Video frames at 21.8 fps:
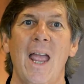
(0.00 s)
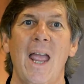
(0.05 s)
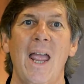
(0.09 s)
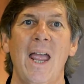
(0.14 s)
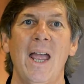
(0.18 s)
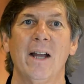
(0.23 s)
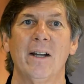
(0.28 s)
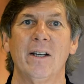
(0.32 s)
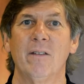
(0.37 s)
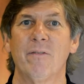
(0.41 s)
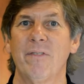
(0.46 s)

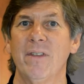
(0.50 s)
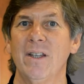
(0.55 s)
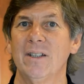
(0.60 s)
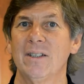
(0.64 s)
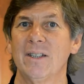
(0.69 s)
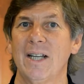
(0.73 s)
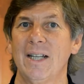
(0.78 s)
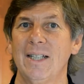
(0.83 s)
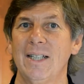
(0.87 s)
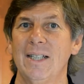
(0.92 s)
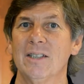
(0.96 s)
And if
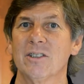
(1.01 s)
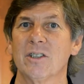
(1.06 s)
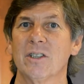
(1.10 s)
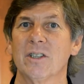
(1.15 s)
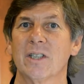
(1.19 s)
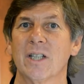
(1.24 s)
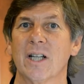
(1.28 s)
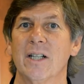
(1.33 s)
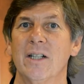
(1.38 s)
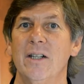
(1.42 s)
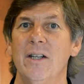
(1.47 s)
this
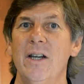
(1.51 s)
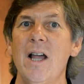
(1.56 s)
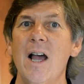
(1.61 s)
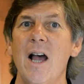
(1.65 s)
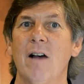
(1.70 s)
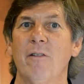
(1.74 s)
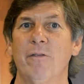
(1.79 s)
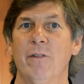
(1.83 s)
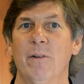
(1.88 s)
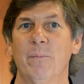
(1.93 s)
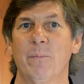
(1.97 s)
isn't
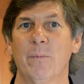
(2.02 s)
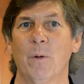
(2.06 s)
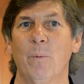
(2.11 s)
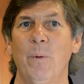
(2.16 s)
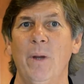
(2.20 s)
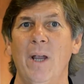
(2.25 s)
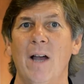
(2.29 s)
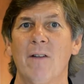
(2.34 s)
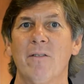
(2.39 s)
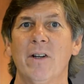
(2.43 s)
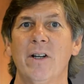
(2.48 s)
enough,
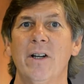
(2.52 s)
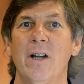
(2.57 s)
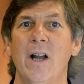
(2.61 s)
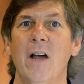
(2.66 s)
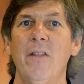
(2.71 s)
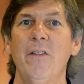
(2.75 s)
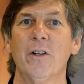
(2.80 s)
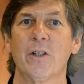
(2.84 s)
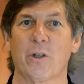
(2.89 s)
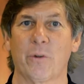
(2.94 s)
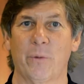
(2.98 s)
we have
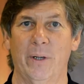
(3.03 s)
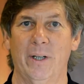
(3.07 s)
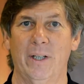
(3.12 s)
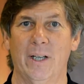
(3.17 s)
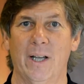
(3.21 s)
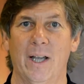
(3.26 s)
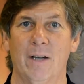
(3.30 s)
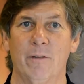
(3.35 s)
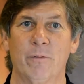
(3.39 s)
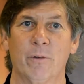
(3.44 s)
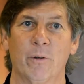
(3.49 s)
another green
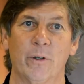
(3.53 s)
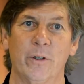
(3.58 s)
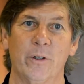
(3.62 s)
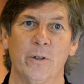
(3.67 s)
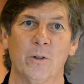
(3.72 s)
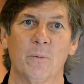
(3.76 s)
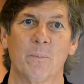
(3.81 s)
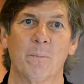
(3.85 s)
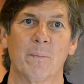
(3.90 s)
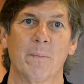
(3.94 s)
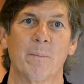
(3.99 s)
light for
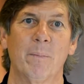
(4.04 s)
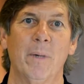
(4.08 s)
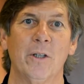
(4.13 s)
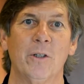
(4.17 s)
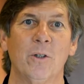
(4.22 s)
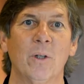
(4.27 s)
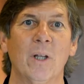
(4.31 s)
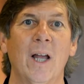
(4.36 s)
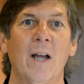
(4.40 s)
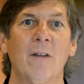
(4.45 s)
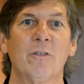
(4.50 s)
you, but
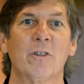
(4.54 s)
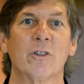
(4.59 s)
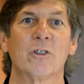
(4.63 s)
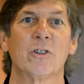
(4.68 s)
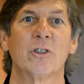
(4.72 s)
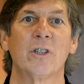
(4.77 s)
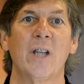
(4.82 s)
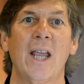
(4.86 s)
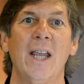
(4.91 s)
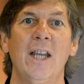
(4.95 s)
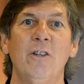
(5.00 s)
you'll have to
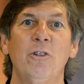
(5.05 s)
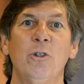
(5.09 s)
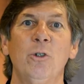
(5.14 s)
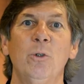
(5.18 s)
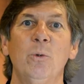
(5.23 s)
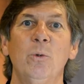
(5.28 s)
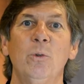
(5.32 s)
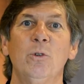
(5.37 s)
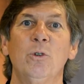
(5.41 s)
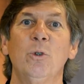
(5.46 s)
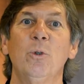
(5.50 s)
stay
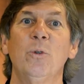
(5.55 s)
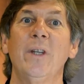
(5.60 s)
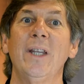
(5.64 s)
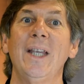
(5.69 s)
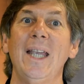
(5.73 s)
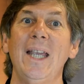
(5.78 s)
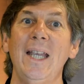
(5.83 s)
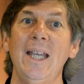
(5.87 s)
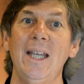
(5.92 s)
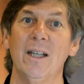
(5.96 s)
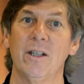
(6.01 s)
tuned to
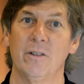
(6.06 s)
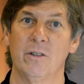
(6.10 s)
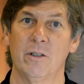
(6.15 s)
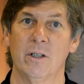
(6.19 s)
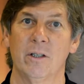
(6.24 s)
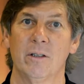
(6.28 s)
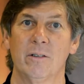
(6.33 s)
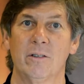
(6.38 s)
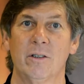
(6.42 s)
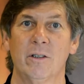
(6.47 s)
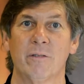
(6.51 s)
the
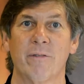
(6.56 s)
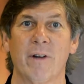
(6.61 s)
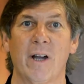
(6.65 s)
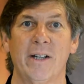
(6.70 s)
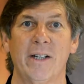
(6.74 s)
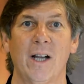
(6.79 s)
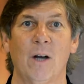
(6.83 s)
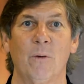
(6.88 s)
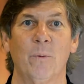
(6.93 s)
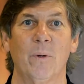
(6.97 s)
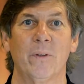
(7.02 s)
end to
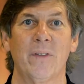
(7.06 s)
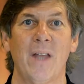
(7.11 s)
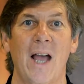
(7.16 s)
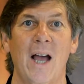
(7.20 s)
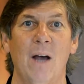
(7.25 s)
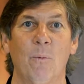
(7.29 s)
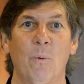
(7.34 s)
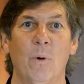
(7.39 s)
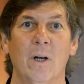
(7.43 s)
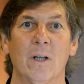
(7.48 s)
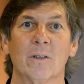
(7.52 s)
find out what
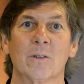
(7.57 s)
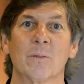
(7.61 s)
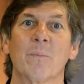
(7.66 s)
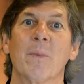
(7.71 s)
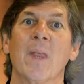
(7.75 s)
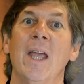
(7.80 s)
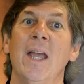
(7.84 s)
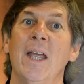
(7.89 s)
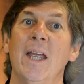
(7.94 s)
that was.